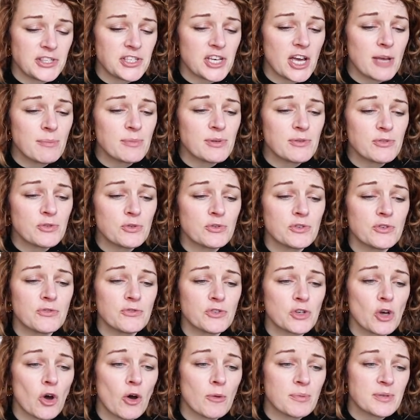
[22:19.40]
In terms of sort
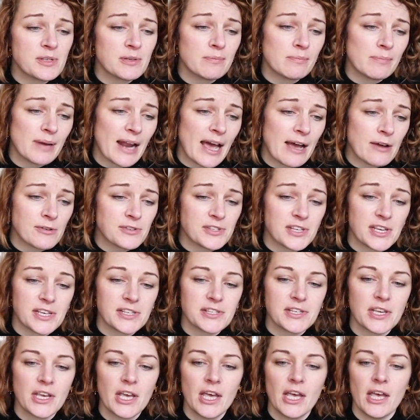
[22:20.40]
of tops and
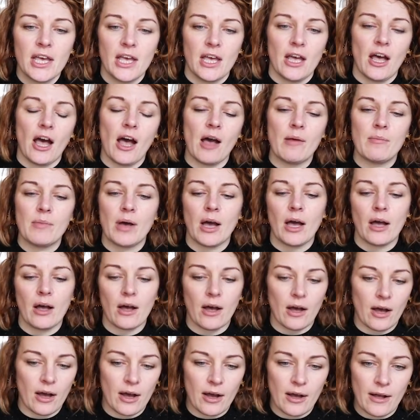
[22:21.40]
blouses,
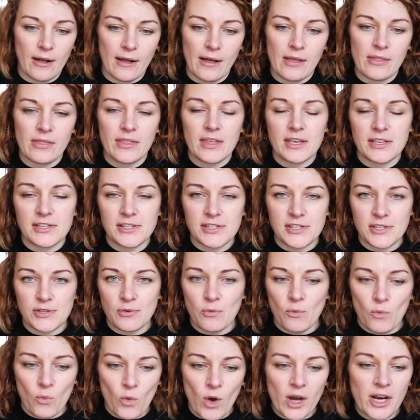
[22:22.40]

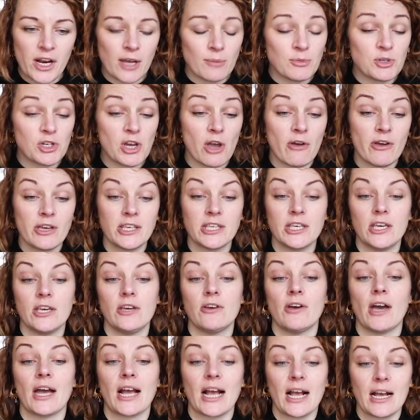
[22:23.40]
this one I'm showing
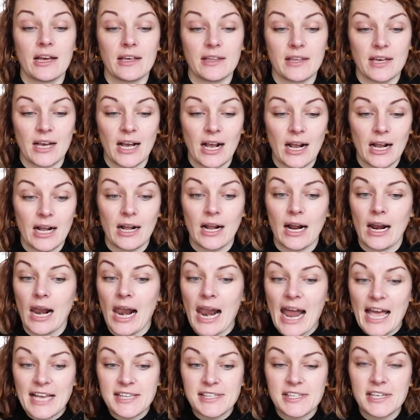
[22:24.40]
you, a
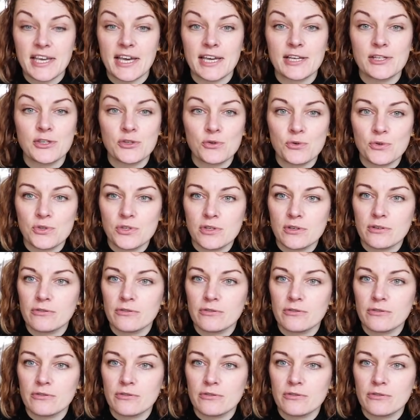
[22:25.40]
classic sort